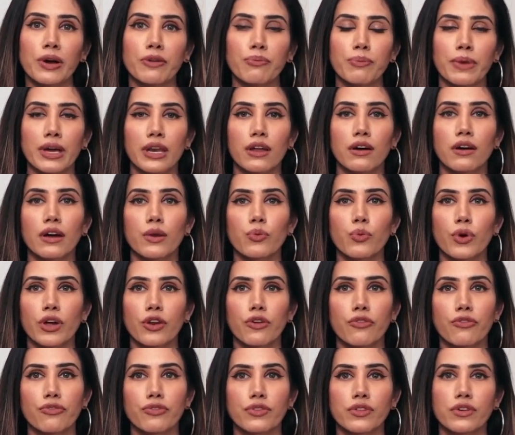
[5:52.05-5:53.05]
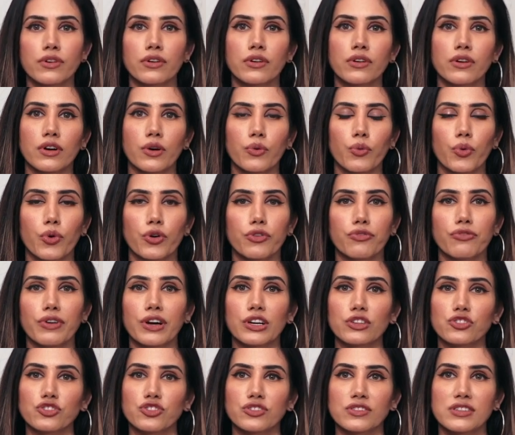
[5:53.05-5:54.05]
I've met her at one of the award
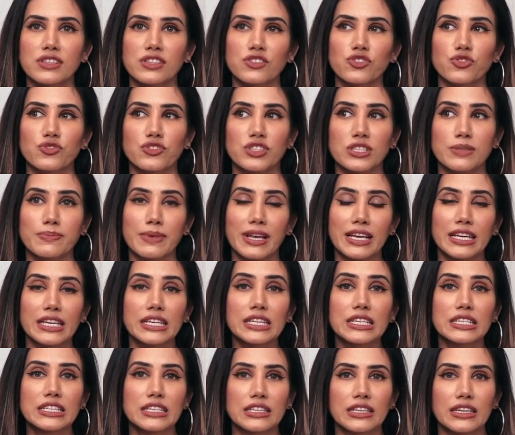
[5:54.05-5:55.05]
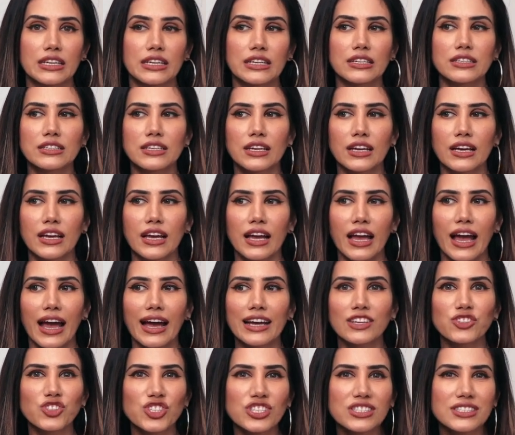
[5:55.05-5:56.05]
functions and she's smelling great.
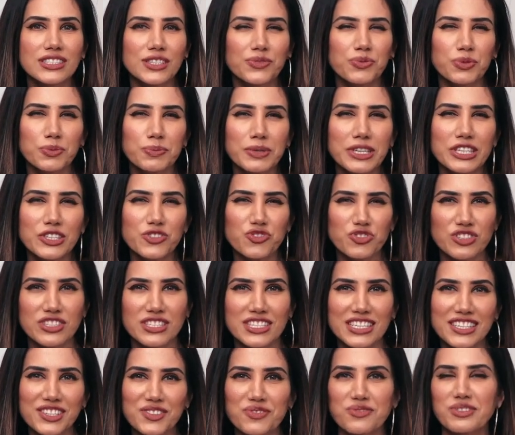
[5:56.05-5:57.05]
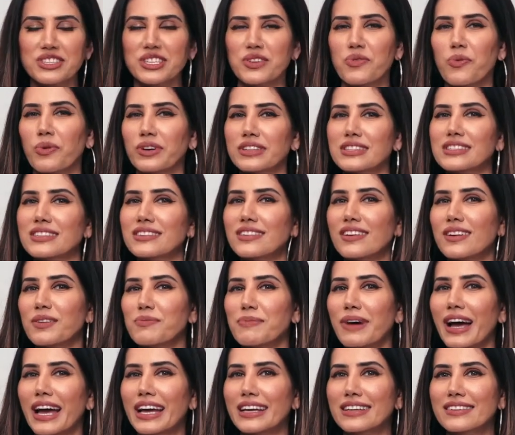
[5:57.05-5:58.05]
And just, it would be interesting to see what's in her
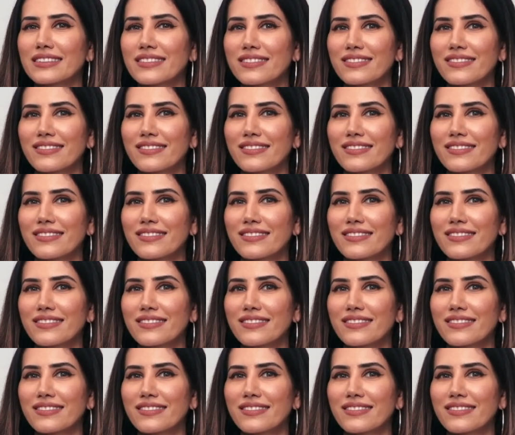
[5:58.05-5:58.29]
bag.